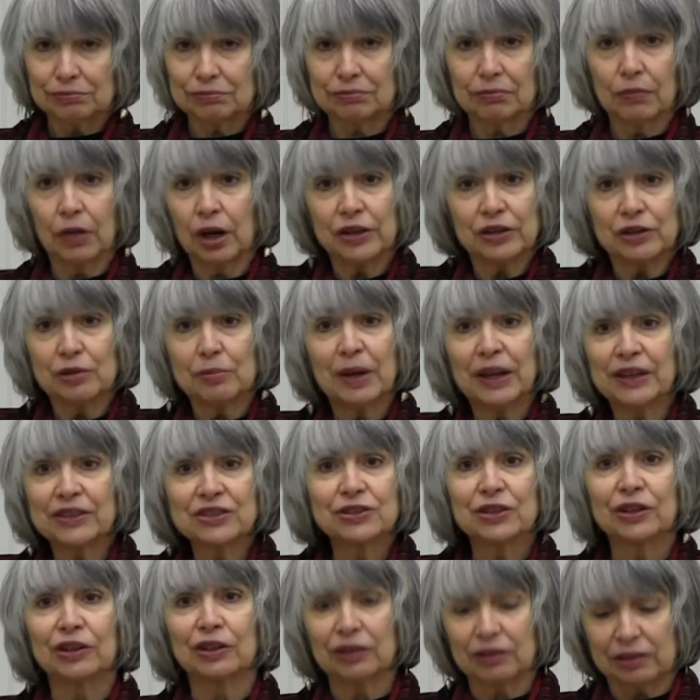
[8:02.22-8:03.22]

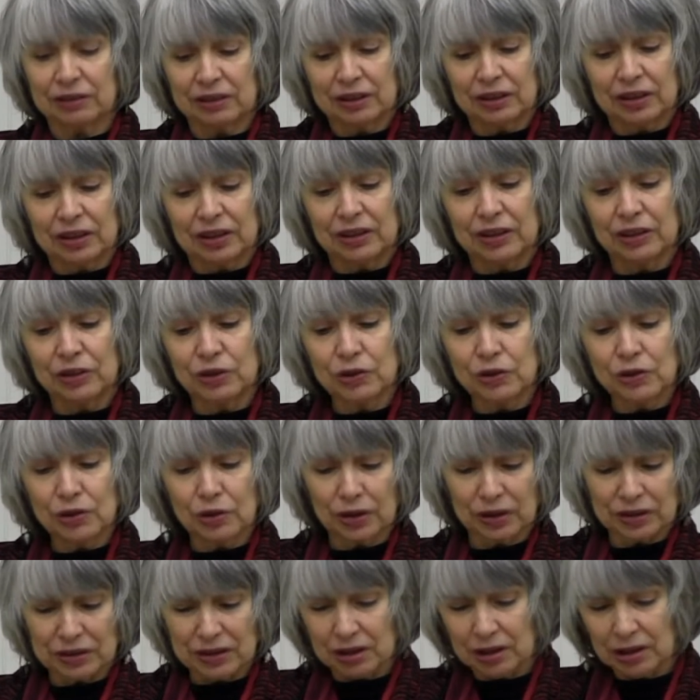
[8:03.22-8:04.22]
monumental, the New
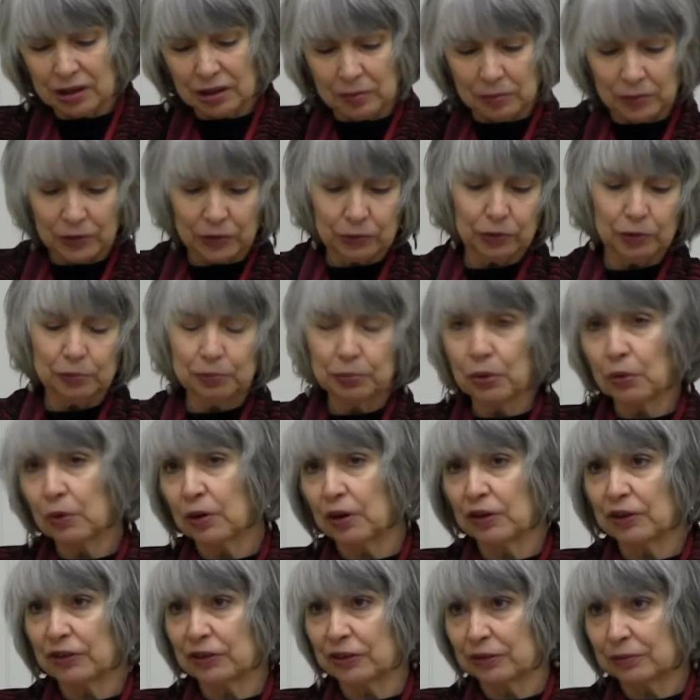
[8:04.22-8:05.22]
York Times
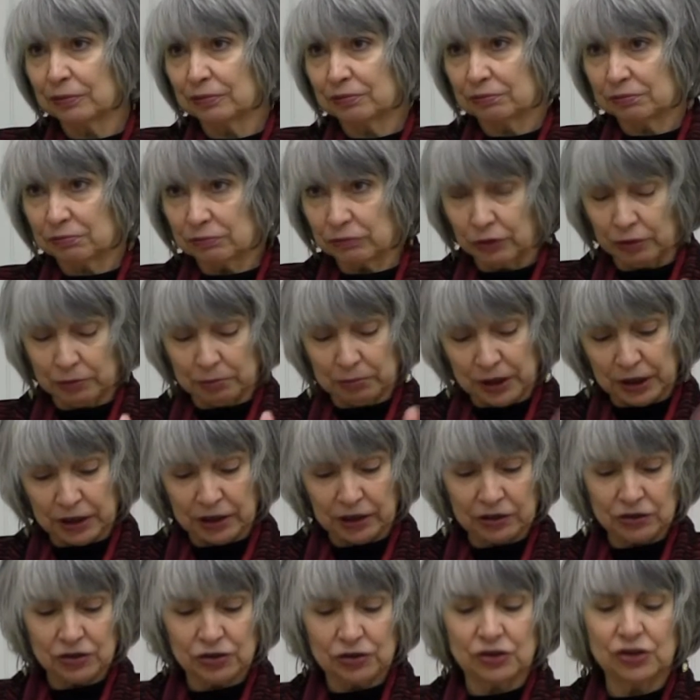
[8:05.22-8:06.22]
report, front
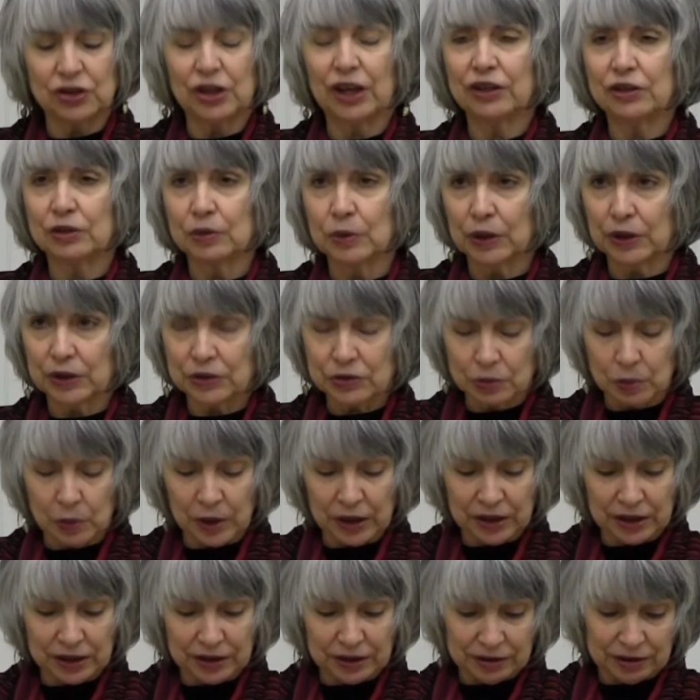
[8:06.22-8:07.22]
page, January
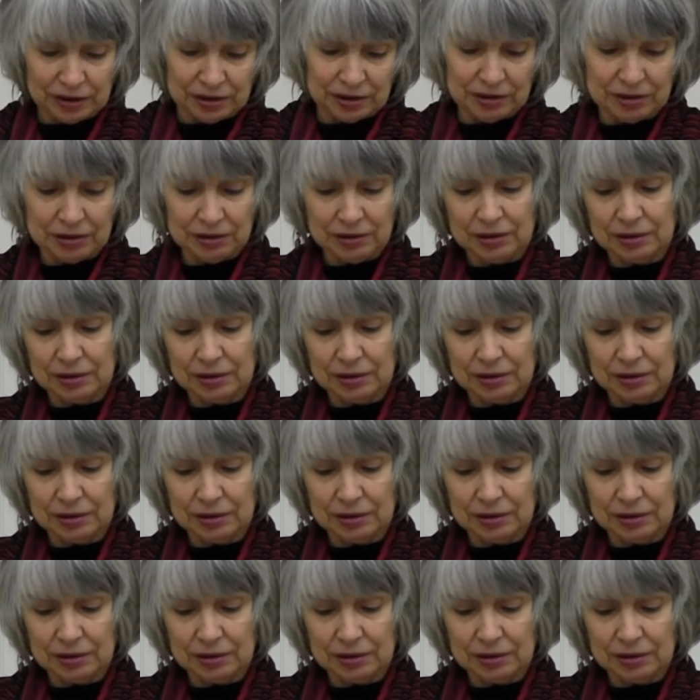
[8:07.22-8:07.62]
20th,